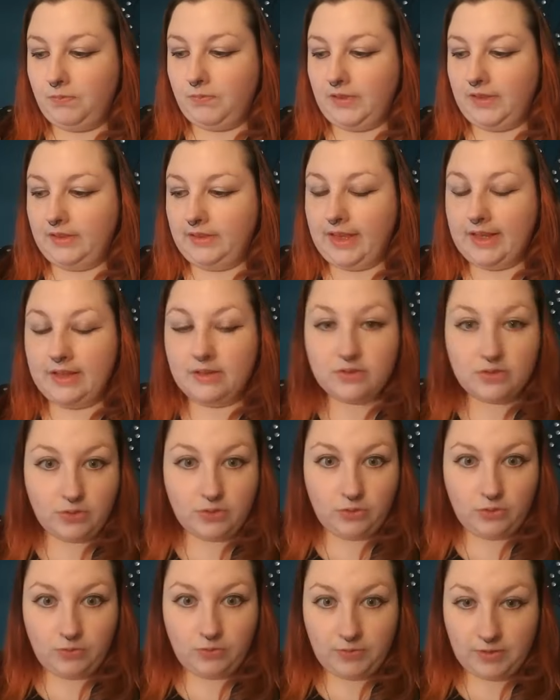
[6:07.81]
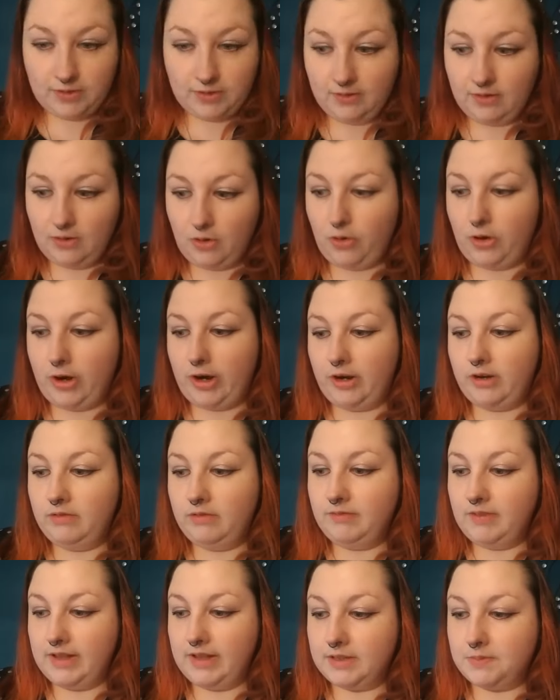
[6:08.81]
like to feel or
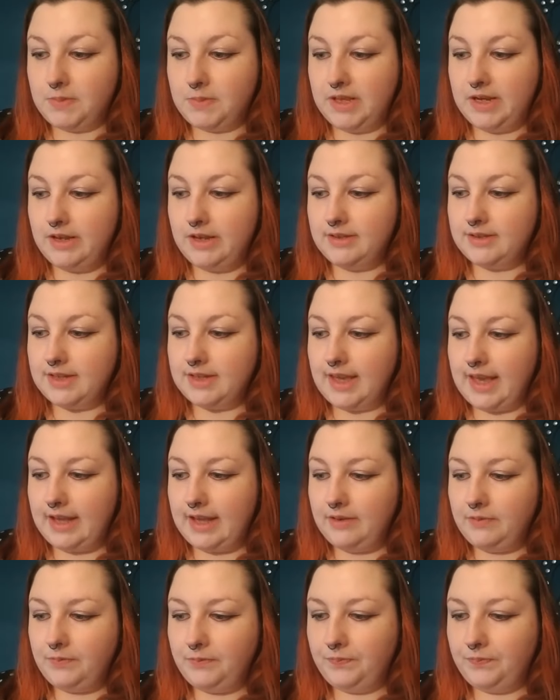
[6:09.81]
experience again?